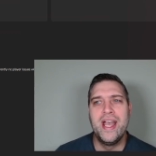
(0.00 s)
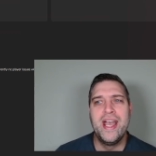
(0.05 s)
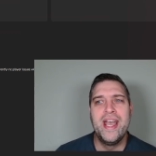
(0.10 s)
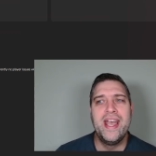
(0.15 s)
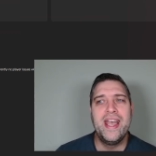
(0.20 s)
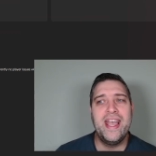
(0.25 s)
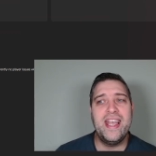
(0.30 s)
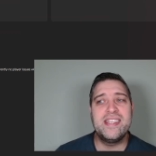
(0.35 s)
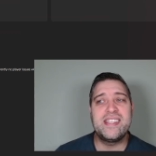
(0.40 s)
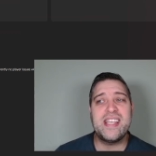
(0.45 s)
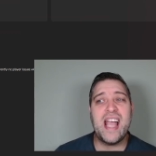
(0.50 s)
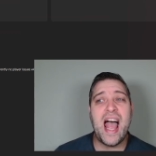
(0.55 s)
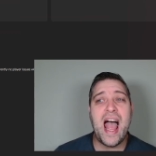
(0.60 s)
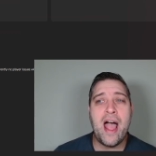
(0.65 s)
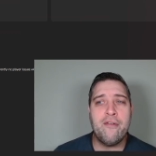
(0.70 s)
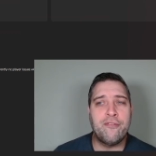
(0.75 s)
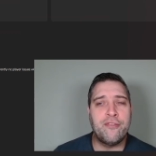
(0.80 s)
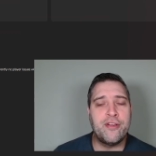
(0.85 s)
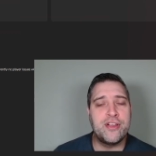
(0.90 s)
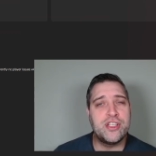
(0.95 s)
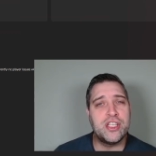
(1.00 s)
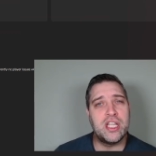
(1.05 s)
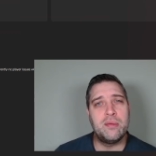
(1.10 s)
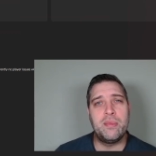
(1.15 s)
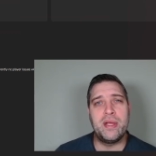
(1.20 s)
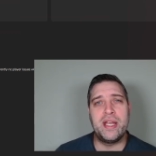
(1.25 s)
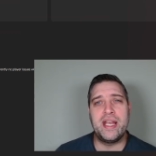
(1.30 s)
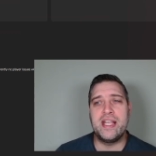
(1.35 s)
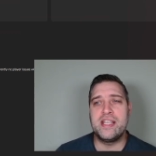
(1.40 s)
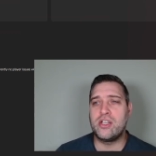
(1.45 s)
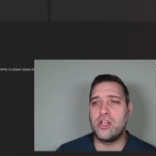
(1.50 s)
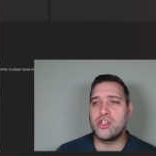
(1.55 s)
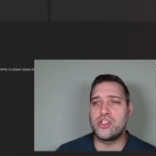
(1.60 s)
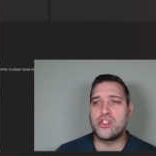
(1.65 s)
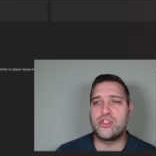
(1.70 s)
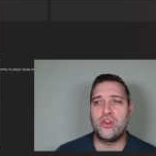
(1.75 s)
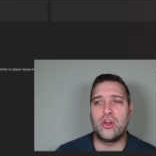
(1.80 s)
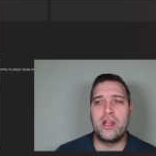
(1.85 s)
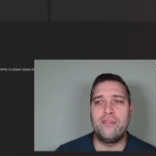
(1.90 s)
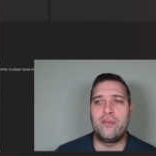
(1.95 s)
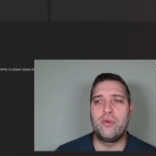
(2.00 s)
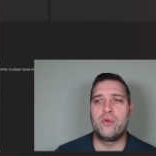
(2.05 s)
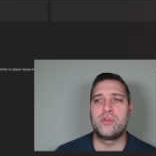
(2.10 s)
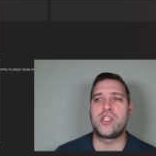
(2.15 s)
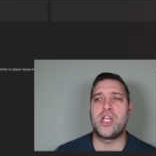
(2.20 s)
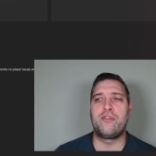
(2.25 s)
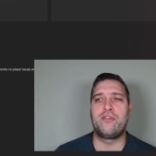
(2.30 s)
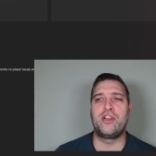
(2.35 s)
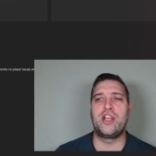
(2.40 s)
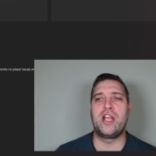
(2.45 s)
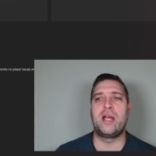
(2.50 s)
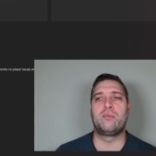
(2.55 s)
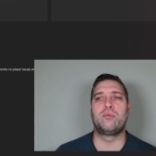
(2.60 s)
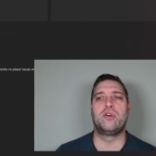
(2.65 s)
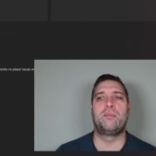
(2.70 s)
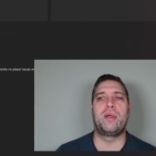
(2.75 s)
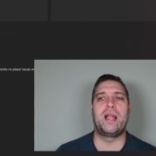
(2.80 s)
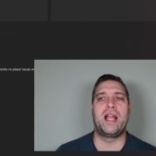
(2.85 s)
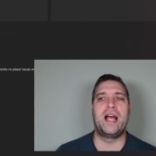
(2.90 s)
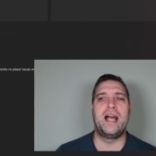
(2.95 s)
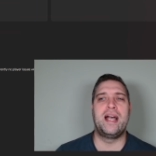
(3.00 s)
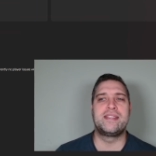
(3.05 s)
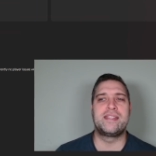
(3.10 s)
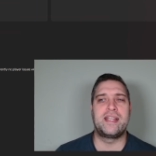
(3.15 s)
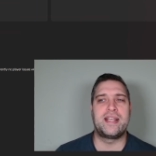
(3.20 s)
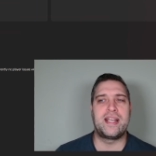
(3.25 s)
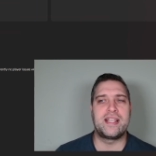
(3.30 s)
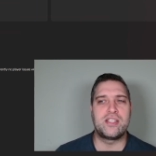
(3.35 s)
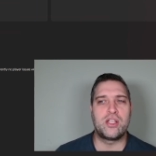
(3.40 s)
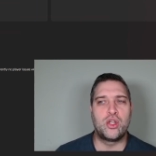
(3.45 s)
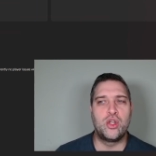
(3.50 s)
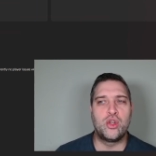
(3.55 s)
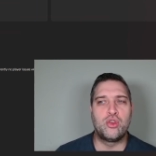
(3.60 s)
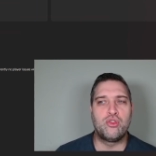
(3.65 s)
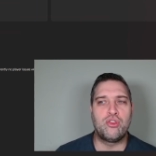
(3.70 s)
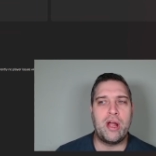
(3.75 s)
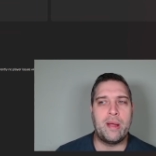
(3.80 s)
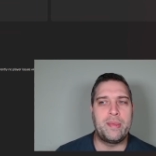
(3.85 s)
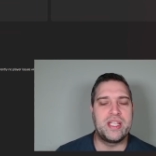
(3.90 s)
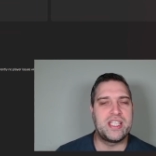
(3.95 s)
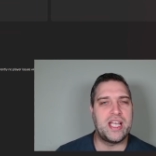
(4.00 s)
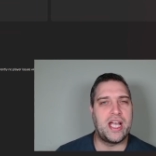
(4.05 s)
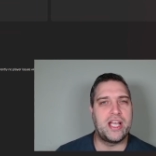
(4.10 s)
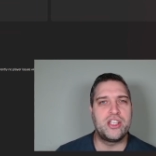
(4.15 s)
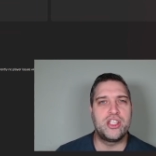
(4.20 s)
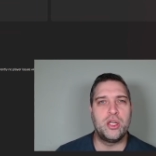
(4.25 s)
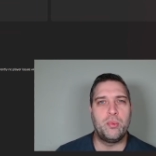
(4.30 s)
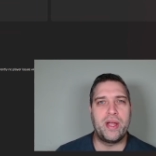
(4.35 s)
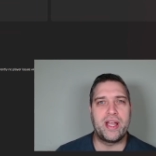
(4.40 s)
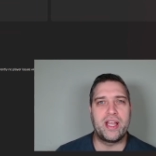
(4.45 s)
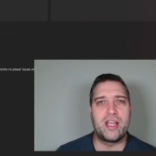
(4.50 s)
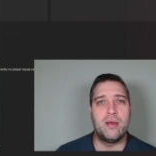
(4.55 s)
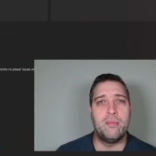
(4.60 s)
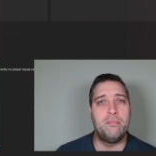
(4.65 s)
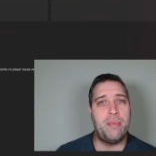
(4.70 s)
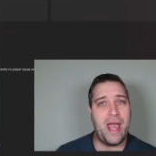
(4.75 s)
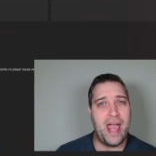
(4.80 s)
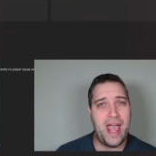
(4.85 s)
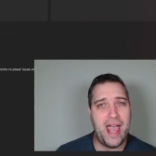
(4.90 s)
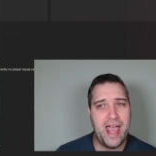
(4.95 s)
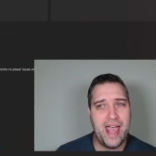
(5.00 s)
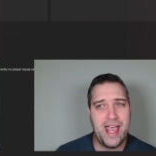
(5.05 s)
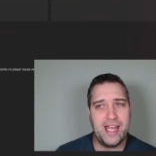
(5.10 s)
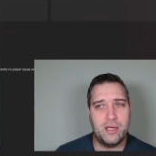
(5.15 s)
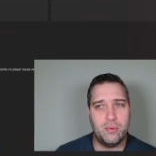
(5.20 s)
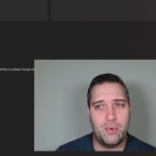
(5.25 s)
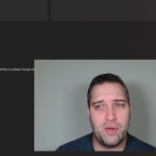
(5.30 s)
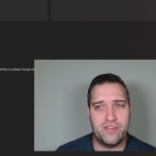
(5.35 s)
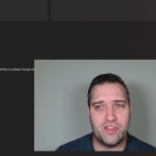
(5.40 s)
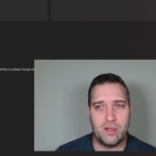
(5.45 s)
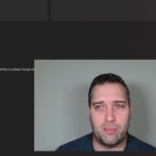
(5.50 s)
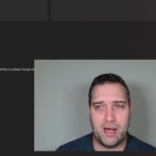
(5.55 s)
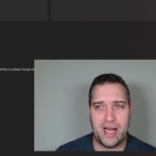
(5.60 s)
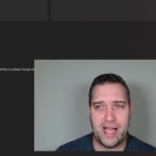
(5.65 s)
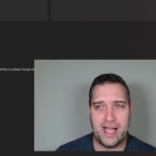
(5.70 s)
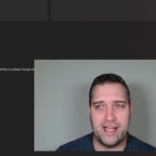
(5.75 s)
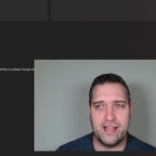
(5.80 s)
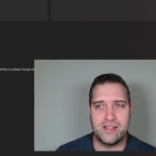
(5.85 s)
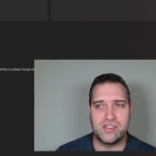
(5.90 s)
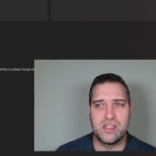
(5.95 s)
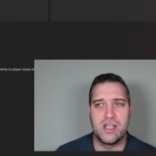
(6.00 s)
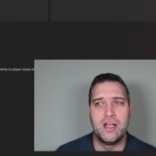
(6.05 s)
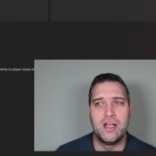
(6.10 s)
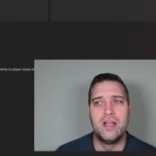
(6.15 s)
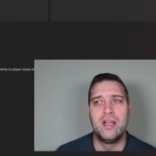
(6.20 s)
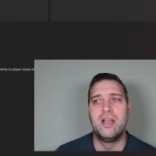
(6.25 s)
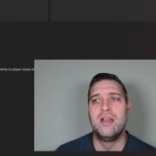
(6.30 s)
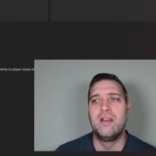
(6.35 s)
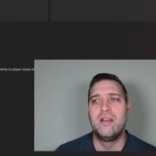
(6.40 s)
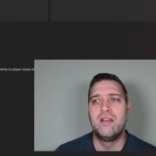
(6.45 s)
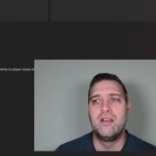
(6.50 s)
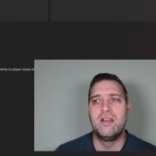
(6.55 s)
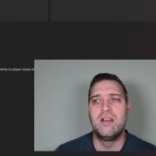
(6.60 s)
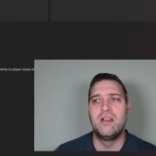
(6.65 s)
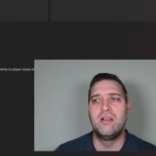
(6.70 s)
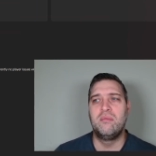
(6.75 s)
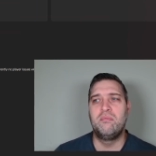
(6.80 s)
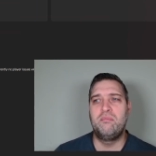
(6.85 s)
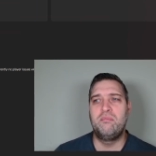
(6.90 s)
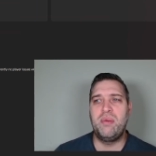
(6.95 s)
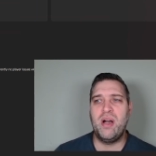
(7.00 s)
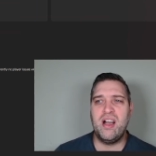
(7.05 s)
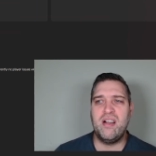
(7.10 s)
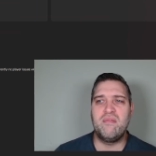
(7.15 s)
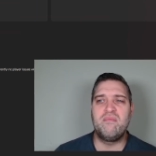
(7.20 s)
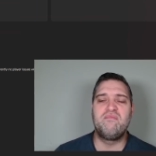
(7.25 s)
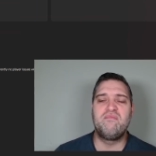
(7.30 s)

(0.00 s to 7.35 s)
is average at the minute. He's got a strong influence over a number of players and has a good reputation when compared with the players. But